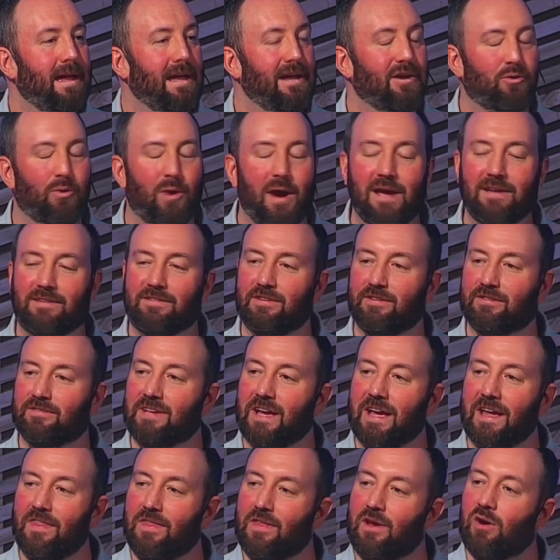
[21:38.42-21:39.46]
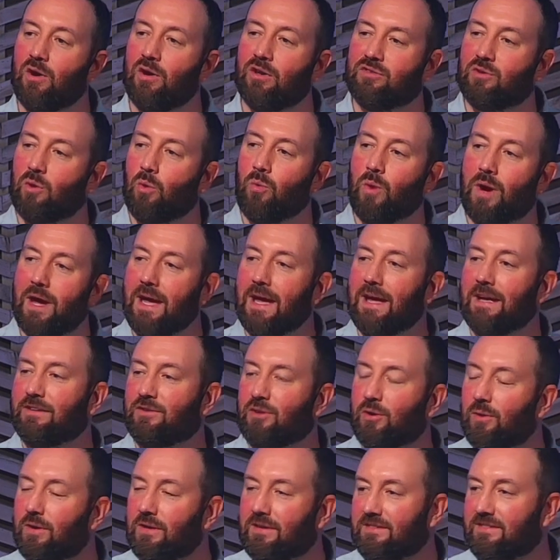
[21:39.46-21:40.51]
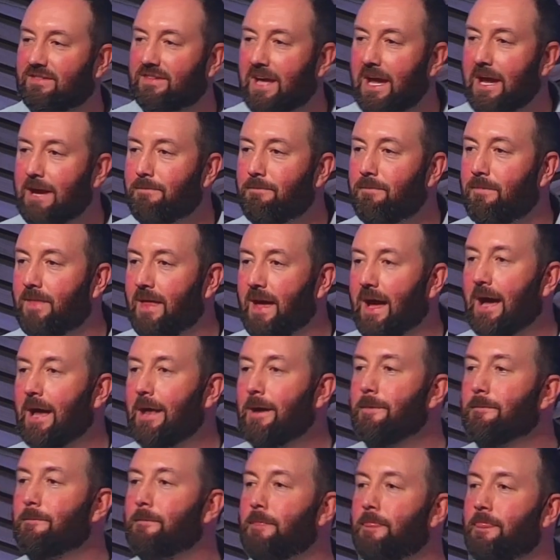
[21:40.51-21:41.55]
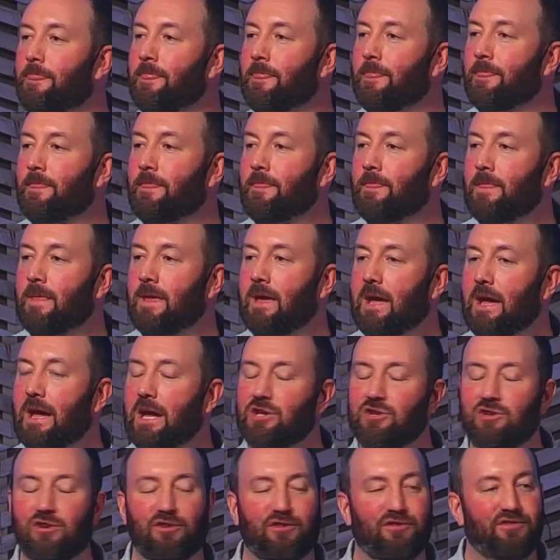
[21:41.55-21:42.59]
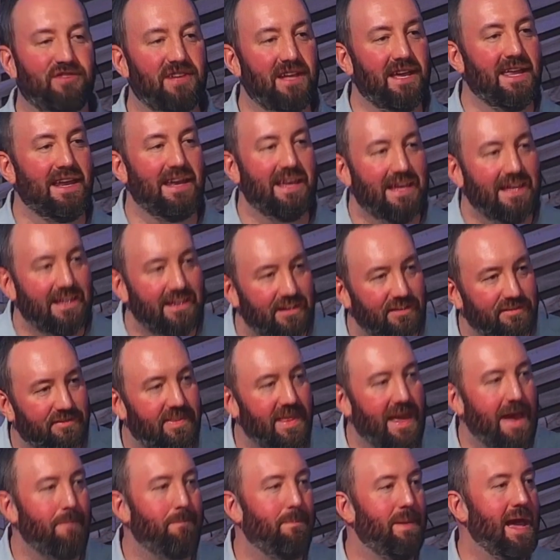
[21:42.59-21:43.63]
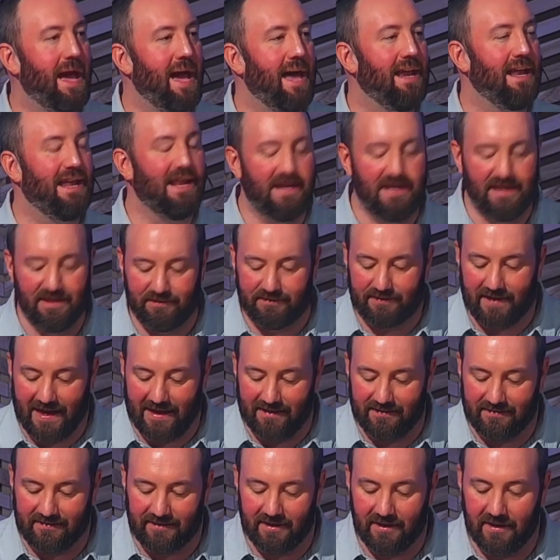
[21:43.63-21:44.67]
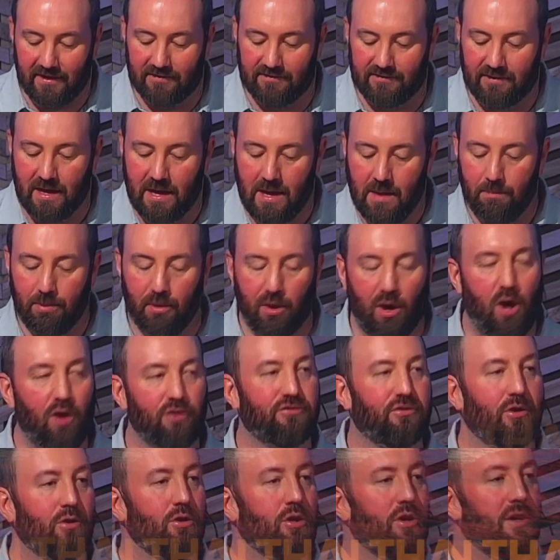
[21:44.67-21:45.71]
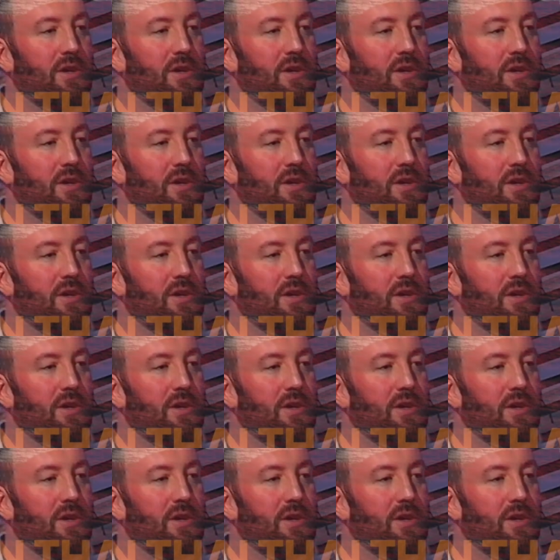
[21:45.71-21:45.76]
And Christ is saying there is a way to escape that. And your sin is that bad. It is that serious. But also